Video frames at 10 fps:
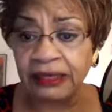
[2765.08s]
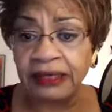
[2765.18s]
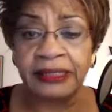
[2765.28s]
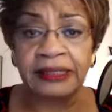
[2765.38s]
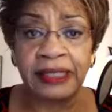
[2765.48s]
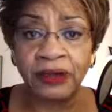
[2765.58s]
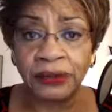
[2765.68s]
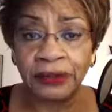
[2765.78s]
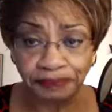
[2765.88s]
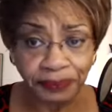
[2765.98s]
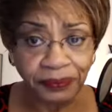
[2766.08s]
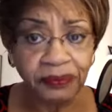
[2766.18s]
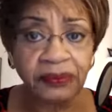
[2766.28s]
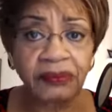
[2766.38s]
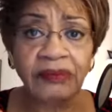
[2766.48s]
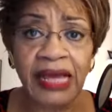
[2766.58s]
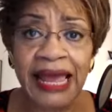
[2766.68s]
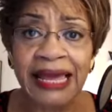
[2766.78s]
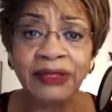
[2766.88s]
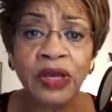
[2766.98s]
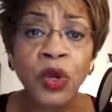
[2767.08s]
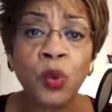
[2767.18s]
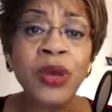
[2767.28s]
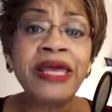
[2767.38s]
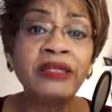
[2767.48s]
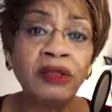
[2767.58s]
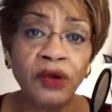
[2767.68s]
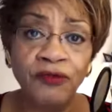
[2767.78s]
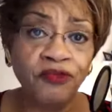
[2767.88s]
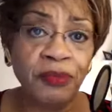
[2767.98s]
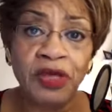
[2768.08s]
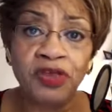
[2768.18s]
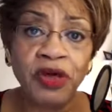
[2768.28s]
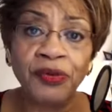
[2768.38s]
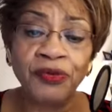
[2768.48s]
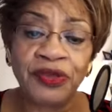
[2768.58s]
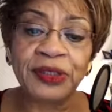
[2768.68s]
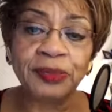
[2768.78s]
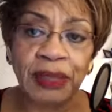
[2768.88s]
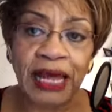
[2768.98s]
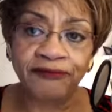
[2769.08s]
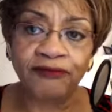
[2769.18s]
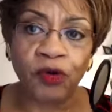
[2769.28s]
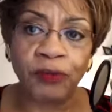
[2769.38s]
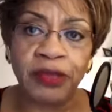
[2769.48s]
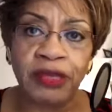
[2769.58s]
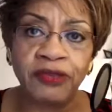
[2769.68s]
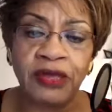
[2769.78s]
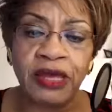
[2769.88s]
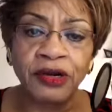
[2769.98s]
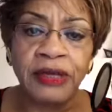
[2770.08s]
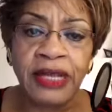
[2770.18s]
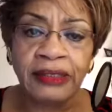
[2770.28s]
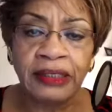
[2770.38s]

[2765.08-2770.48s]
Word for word: etc and we can learn from each other this platform the the internet